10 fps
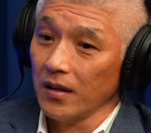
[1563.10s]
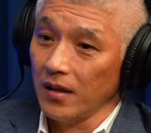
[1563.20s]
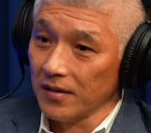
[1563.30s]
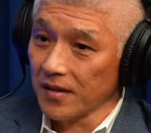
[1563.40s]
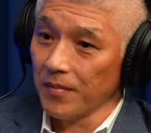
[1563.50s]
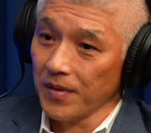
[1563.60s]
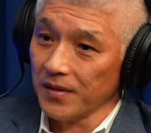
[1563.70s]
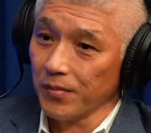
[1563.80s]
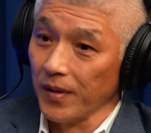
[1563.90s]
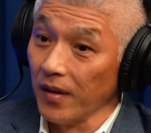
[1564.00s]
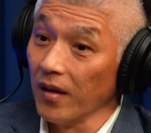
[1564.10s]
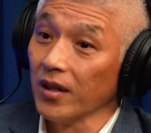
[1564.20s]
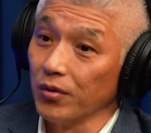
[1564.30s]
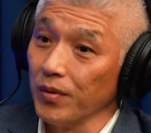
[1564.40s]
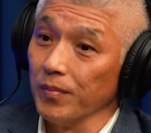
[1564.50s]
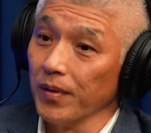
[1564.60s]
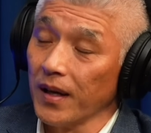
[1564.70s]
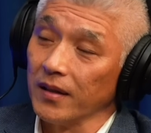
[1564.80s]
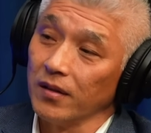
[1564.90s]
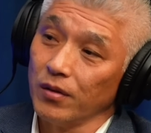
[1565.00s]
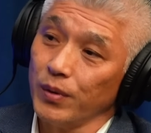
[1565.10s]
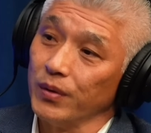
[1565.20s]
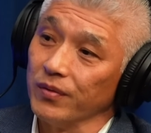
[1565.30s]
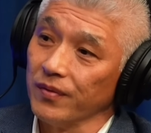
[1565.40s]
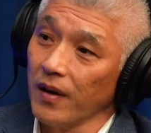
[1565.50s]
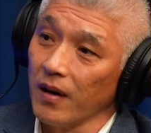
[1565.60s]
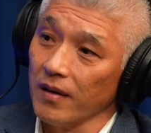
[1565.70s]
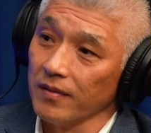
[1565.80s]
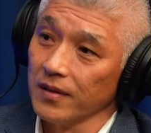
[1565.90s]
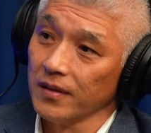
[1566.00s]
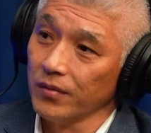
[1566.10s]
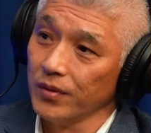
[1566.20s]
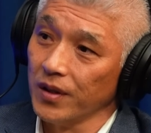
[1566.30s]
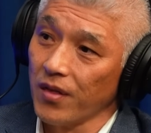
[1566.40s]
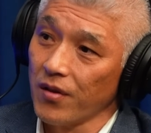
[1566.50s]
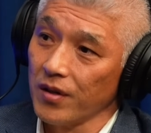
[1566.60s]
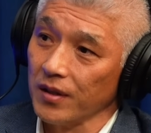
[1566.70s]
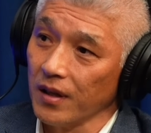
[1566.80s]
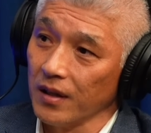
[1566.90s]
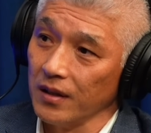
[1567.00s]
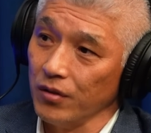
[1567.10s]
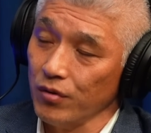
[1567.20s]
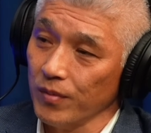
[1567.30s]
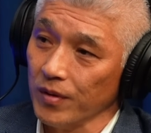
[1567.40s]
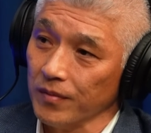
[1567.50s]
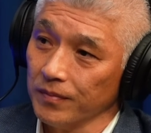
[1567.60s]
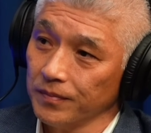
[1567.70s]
these companies will be lucky to implant 3 to 5. We did 39 in human.